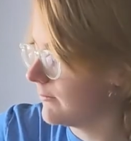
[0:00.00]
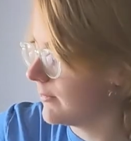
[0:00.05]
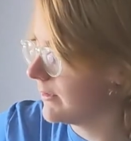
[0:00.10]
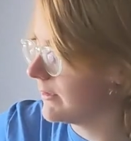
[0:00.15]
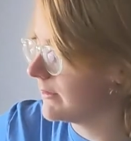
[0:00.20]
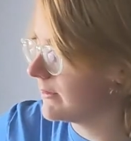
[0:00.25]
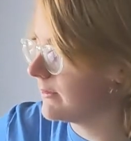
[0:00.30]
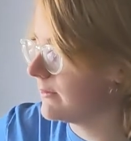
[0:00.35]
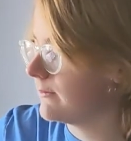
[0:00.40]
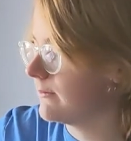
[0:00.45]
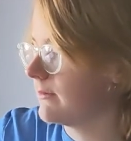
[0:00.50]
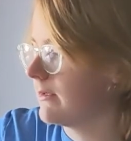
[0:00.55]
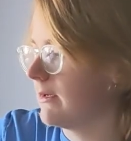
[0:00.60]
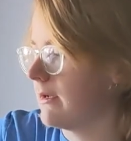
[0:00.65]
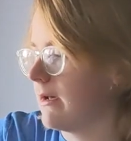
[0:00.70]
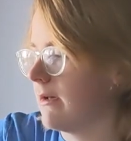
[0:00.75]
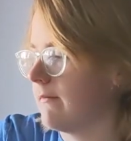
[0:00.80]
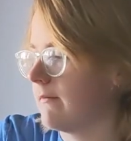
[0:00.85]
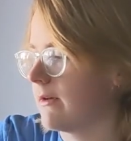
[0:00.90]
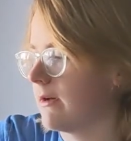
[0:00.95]
pretty soon,
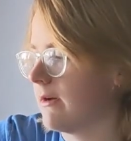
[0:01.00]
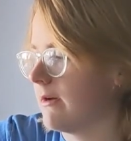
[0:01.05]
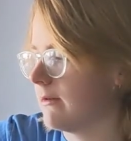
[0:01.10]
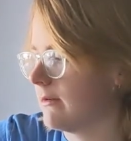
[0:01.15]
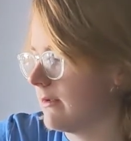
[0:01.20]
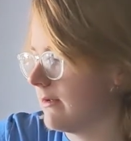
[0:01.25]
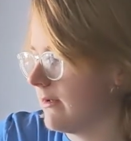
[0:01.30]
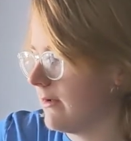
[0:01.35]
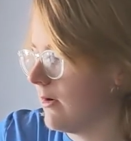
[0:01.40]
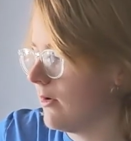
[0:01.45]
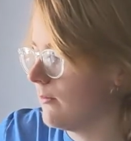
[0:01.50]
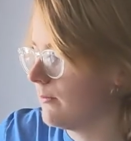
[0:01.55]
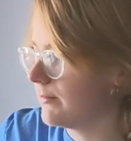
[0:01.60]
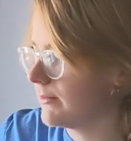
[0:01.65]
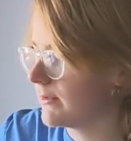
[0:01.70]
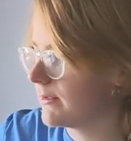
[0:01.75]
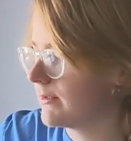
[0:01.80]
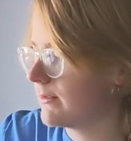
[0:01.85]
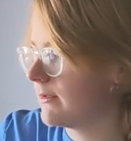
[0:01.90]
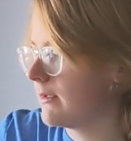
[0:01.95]
and I've got
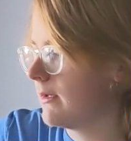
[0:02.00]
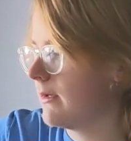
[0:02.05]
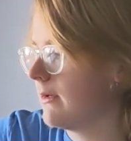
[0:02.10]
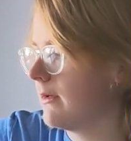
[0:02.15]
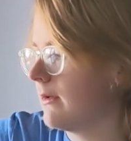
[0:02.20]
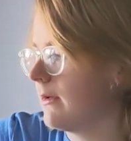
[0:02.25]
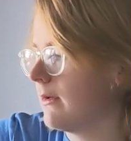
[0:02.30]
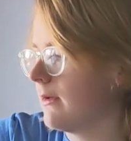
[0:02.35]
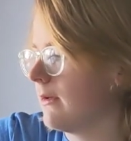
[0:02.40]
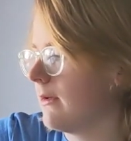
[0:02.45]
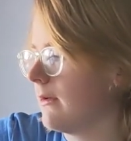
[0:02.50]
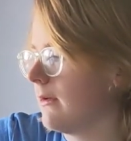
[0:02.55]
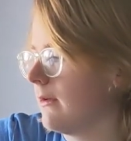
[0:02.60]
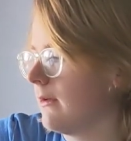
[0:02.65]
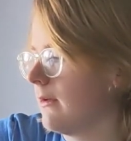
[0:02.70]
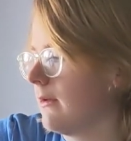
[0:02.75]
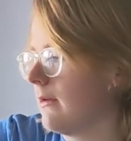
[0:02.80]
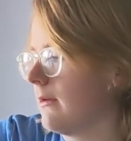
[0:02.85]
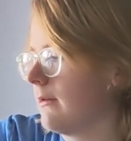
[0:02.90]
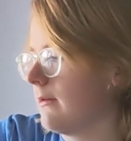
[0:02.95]
hopes,
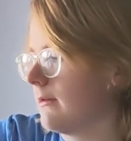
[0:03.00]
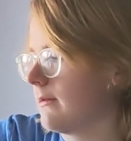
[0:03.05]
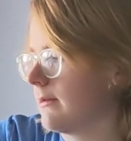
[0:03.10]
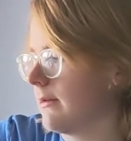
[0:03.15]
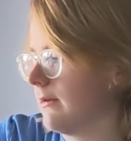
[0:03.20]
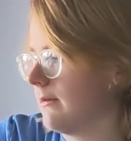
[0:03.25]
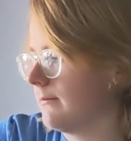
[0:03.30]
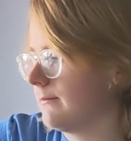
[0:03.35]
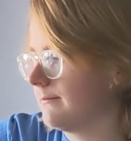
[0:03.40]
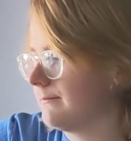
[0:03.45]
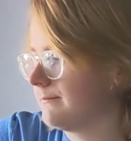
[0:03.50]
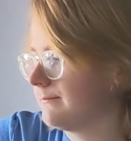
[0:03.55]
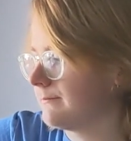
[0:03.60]
so.